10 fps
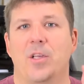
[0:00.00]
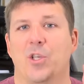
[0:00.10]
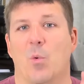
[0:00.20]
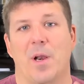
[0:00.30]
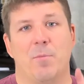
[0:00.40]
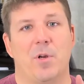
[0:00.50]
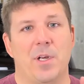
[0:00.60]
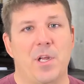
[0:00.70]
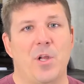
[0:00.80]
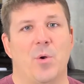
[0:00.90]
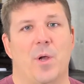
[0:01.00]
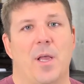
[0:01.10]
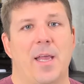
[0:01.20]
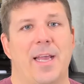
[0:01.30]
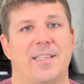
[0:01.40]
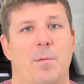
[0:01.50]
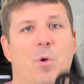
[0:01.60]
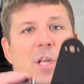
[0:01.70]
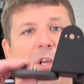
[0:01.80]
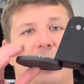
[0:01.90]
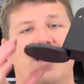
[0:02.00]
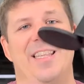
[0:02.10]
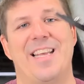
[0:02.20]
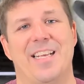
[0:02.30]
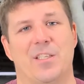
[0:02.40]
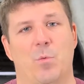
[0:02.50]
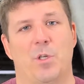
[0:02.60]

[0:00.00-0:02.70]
So what I'm going to do is I'm going to use this,